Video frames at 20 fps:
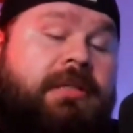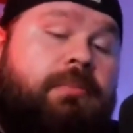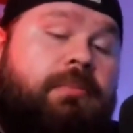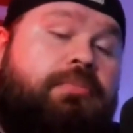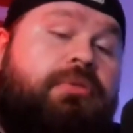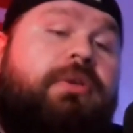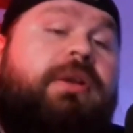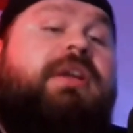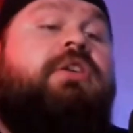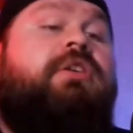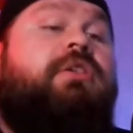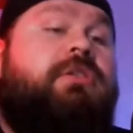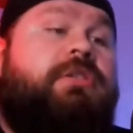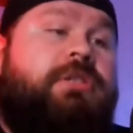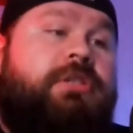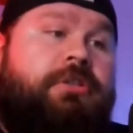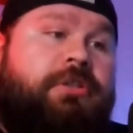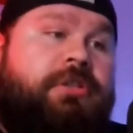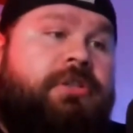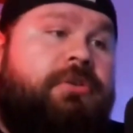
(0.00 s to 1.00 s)
It's a
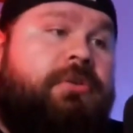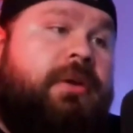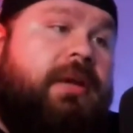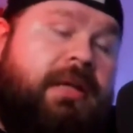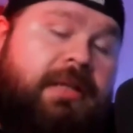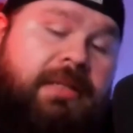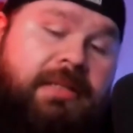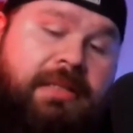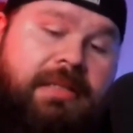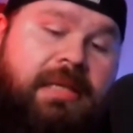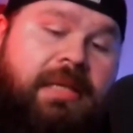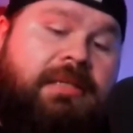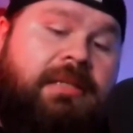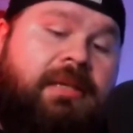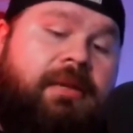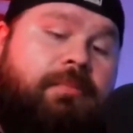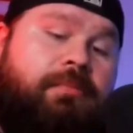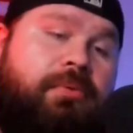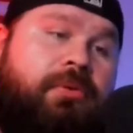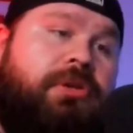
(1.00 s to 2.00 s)
precursor to it.
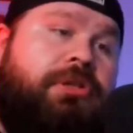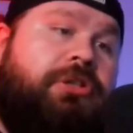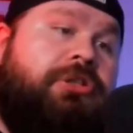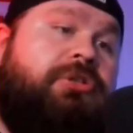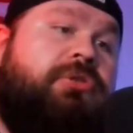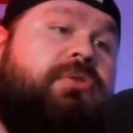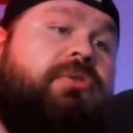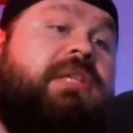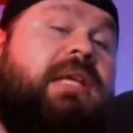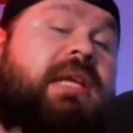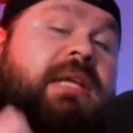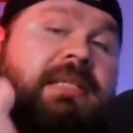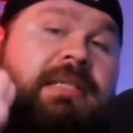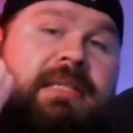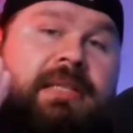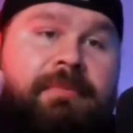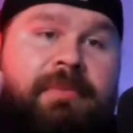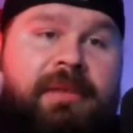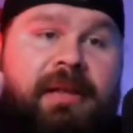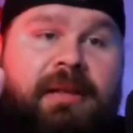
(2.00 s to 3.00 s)
It's a push towards it. It's
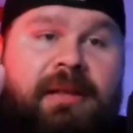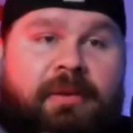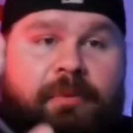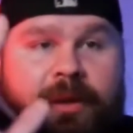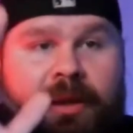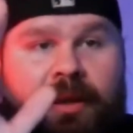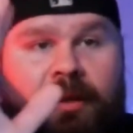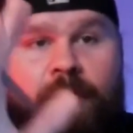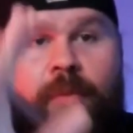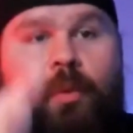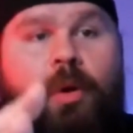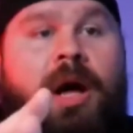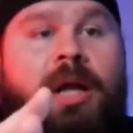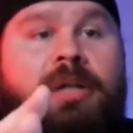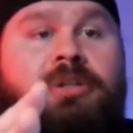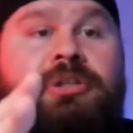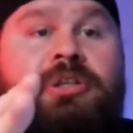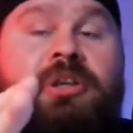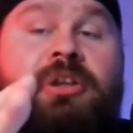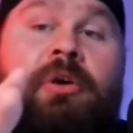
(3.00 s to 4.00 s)
something that we can
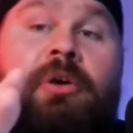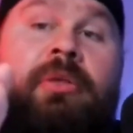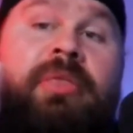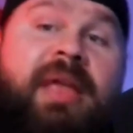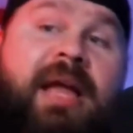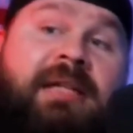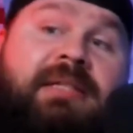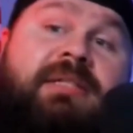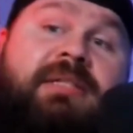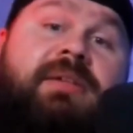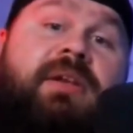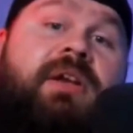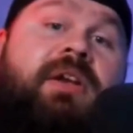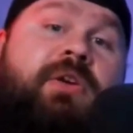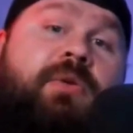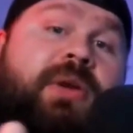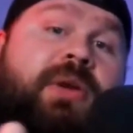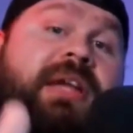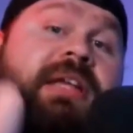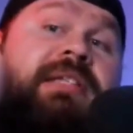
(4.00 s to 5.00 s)
watch and go,
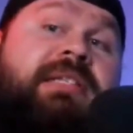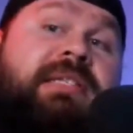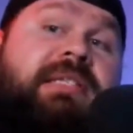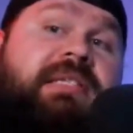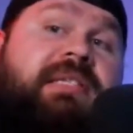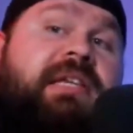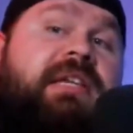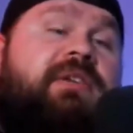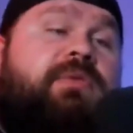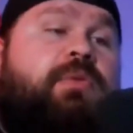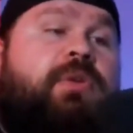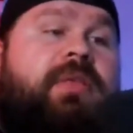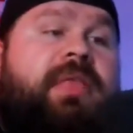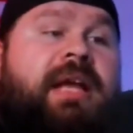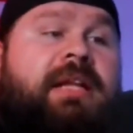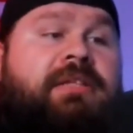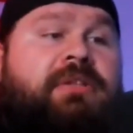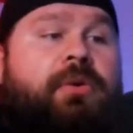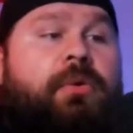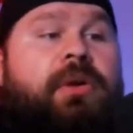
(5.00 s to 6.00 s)
we can see where
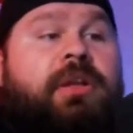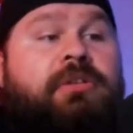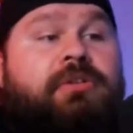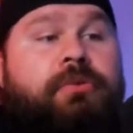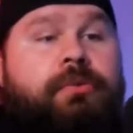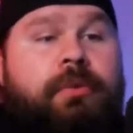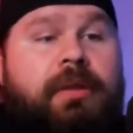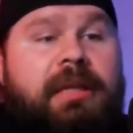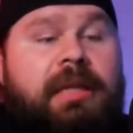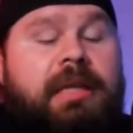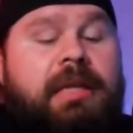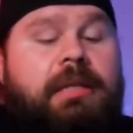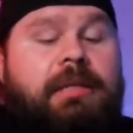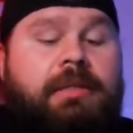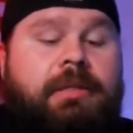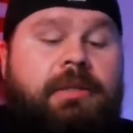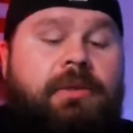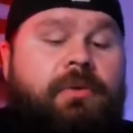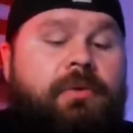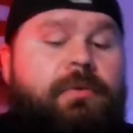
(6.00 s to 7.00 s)
that's going to
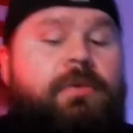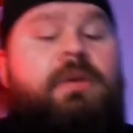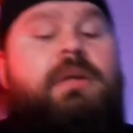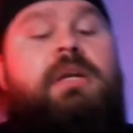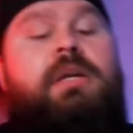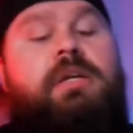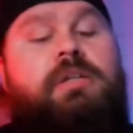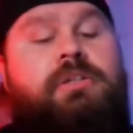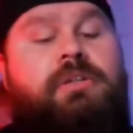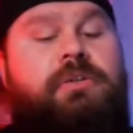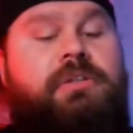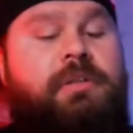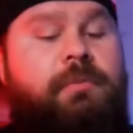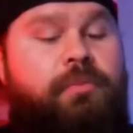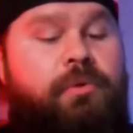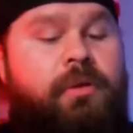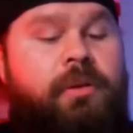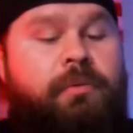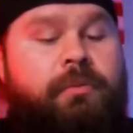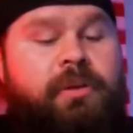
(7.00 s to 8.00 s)
lead to. So it's
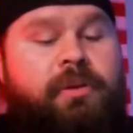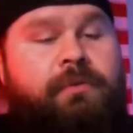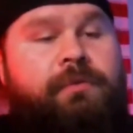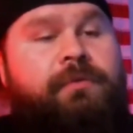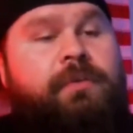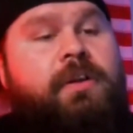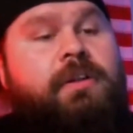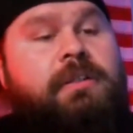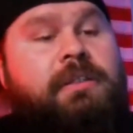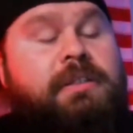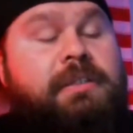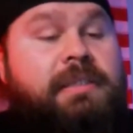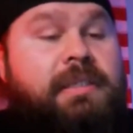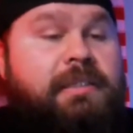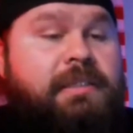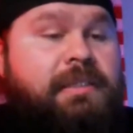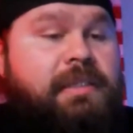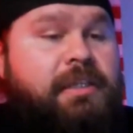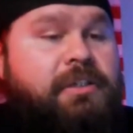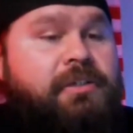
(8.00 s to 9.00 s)
important that we don't fall into
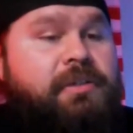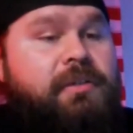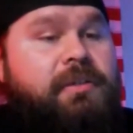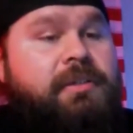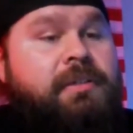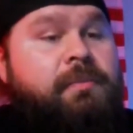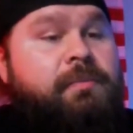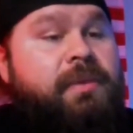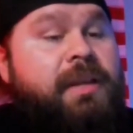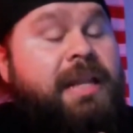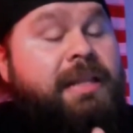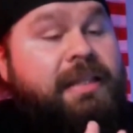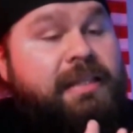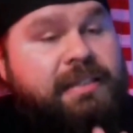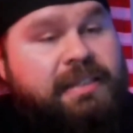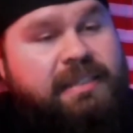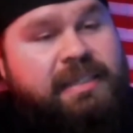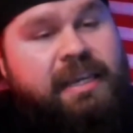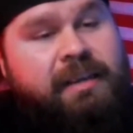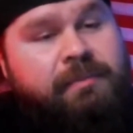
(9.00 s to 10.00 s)
sensationalism, but at the
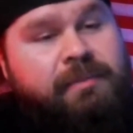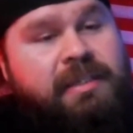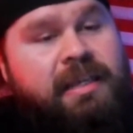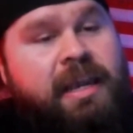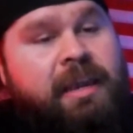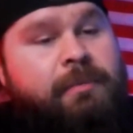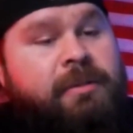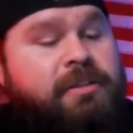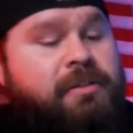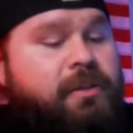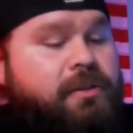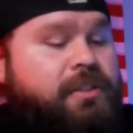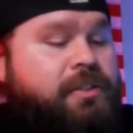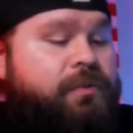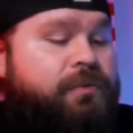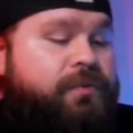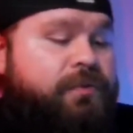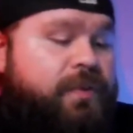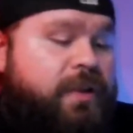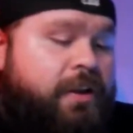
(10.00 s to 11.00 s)
same time, it's
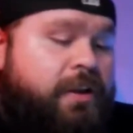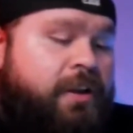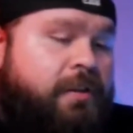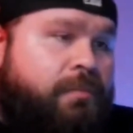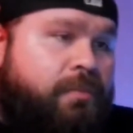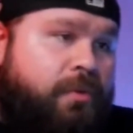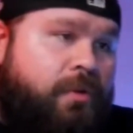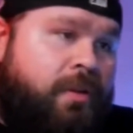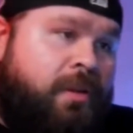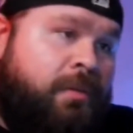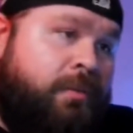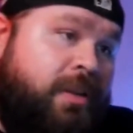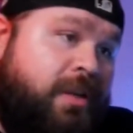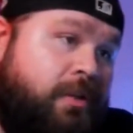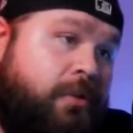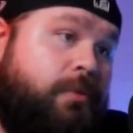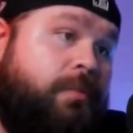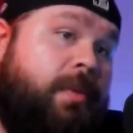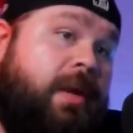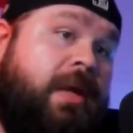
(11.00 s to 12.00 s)
also very important that we
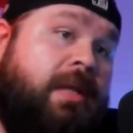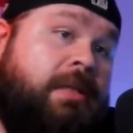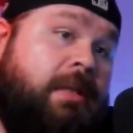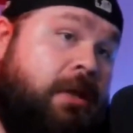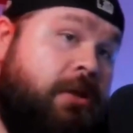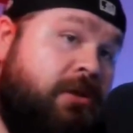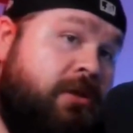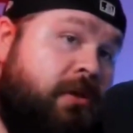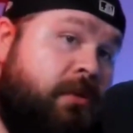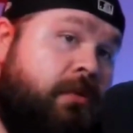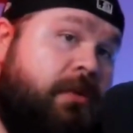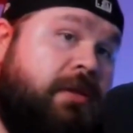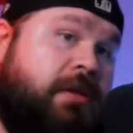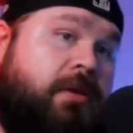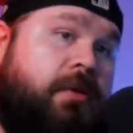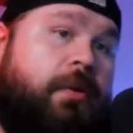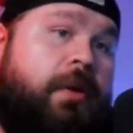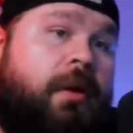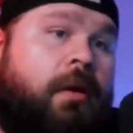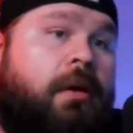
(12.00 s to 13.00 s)
do pay attention to what's
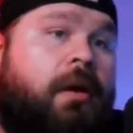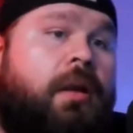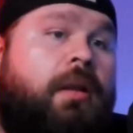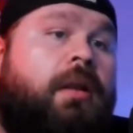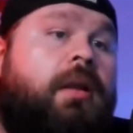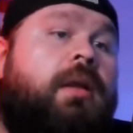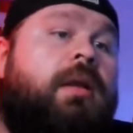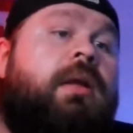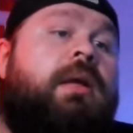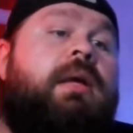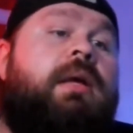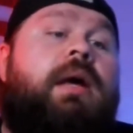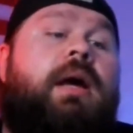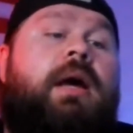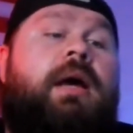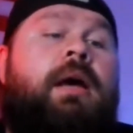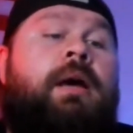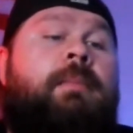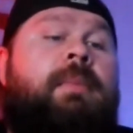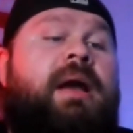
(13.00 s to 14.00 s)
going on.
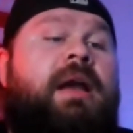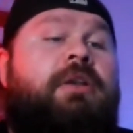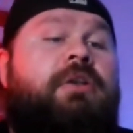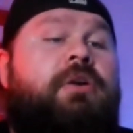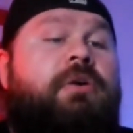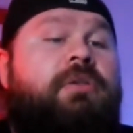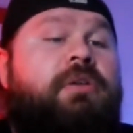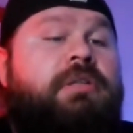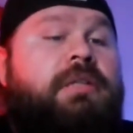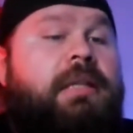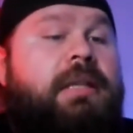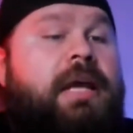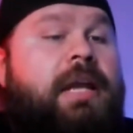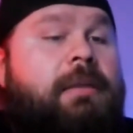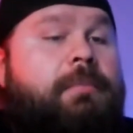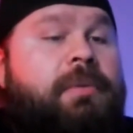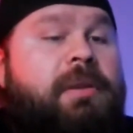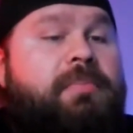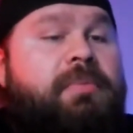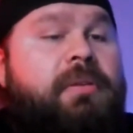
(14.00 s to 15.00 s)
I know there's a
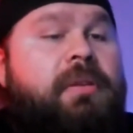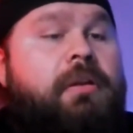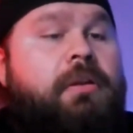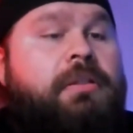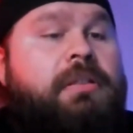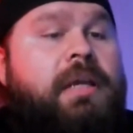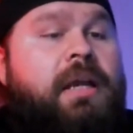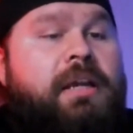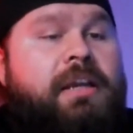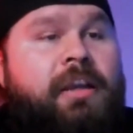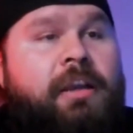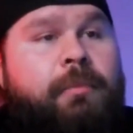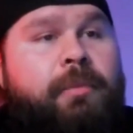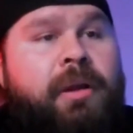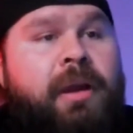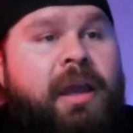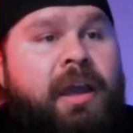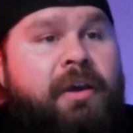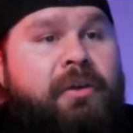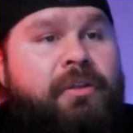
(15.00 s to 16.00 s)
lot of people that are talking
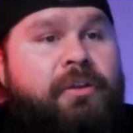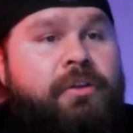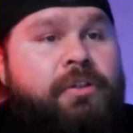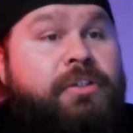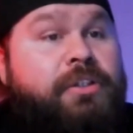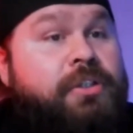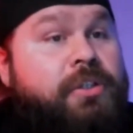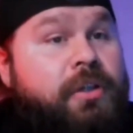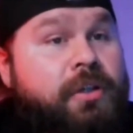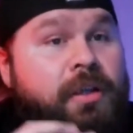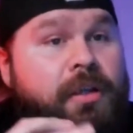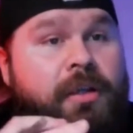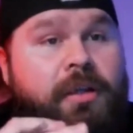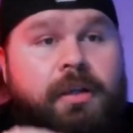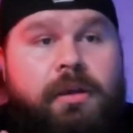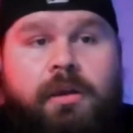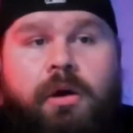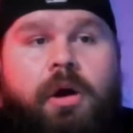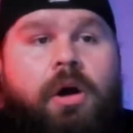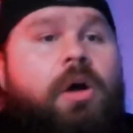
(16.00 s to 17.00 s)
about how there's
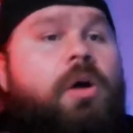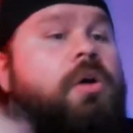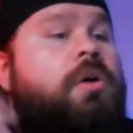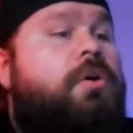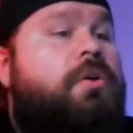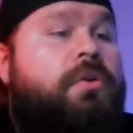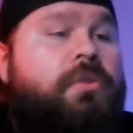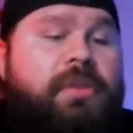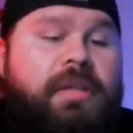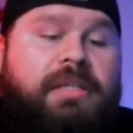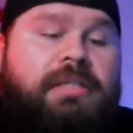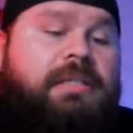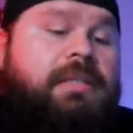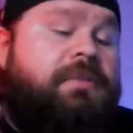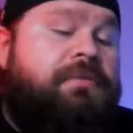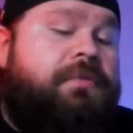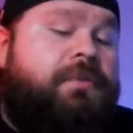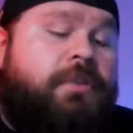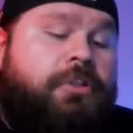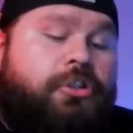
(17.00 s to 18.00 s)
all these
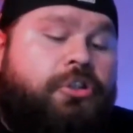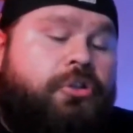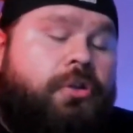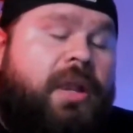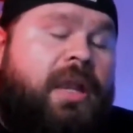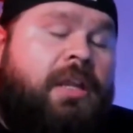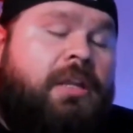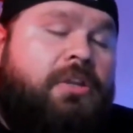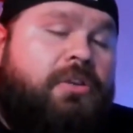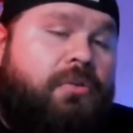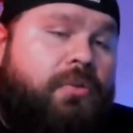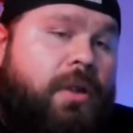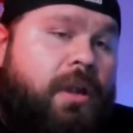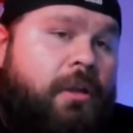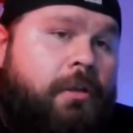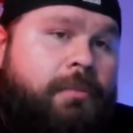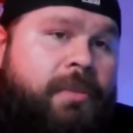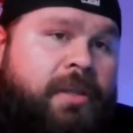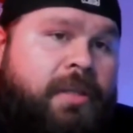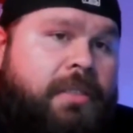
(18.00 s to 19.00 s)
different train
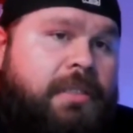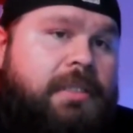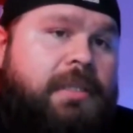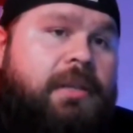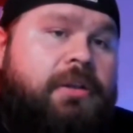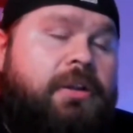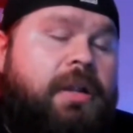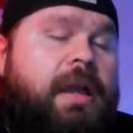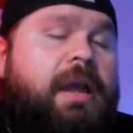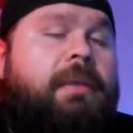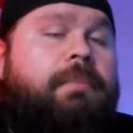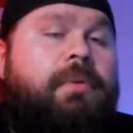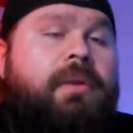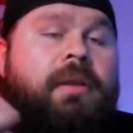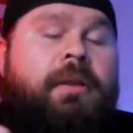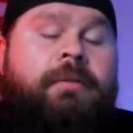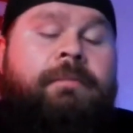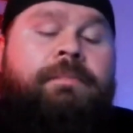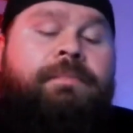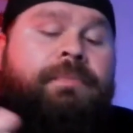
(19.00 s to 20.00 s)
derailments that are
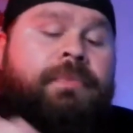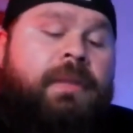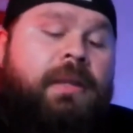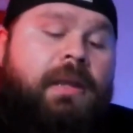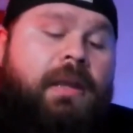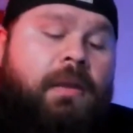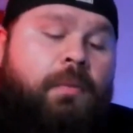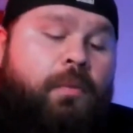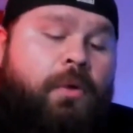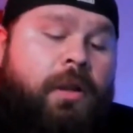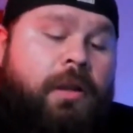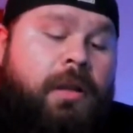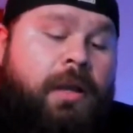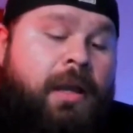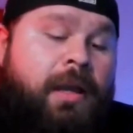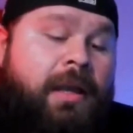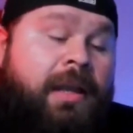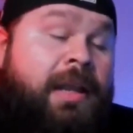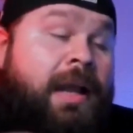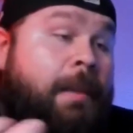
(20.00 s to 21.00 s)
happening and
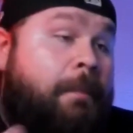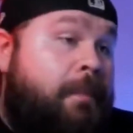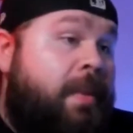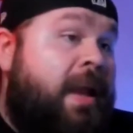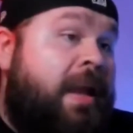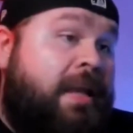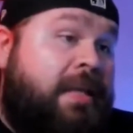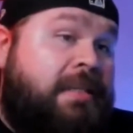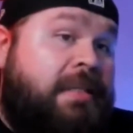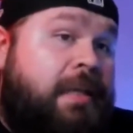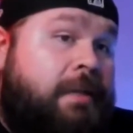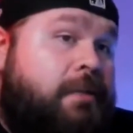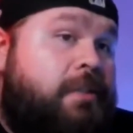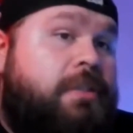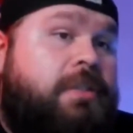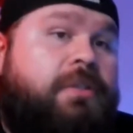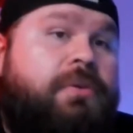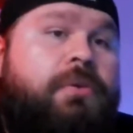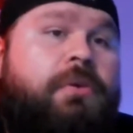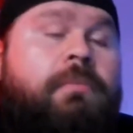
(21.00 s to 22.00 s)
whatnot, and I'm paying
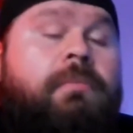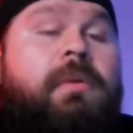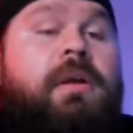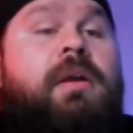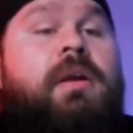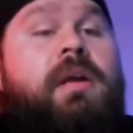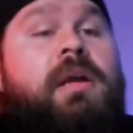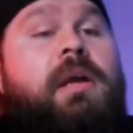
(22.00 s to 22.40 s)
attention to them.